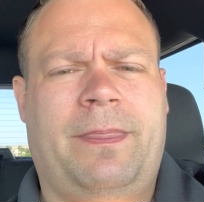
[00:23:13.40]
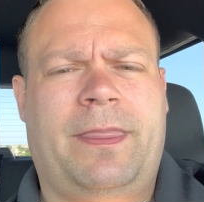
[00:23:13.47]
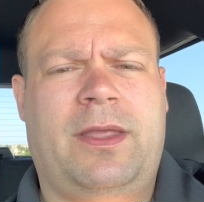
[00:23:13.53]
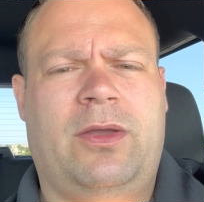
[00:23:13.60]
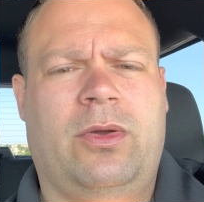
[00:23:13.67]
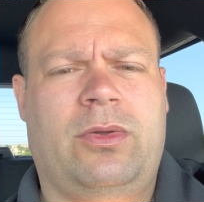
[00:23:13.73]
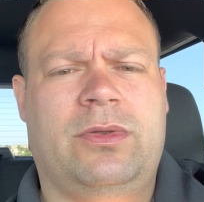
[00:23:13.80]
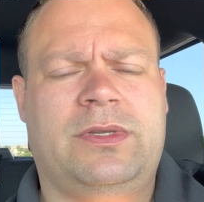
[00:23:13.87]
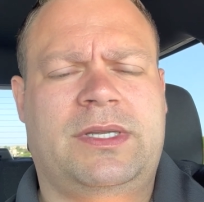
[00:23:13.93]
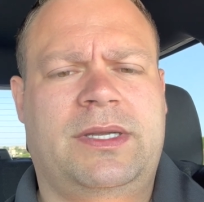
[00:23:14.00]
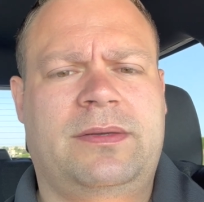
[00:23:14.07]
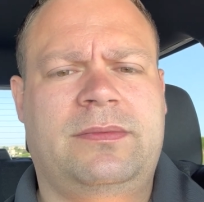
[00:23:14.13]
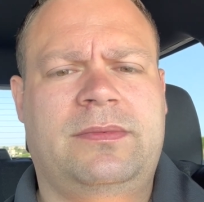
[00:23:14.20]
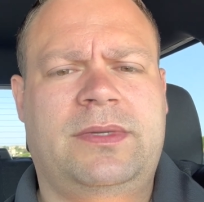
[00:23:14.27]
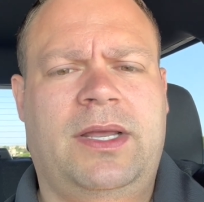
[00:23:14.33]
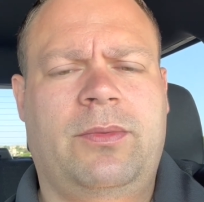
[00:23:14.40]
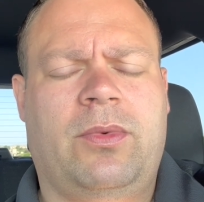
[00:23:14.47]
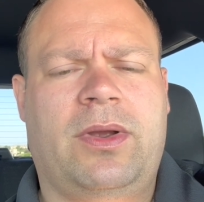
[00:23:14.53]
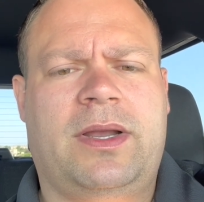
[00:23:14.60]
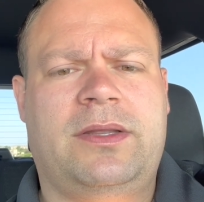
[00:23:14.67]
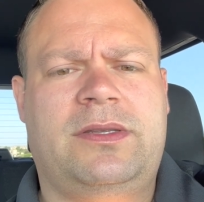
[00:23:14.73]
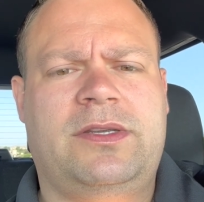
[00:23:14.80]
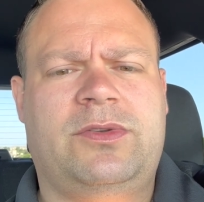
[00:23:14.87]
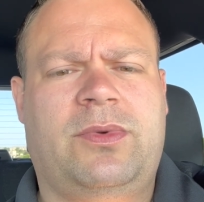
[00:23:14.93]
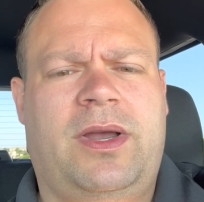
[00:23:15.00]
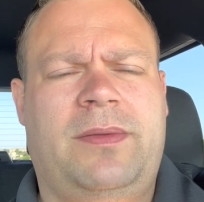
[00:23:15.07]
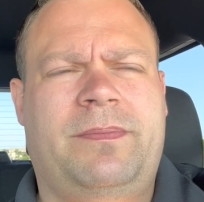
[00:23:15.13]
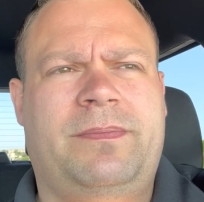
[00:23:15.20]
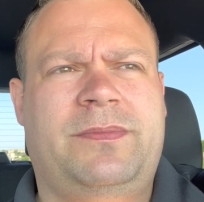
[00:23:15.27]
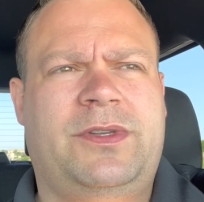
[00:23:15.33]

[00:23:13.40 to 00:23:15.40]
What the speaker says: goals and workouts as well.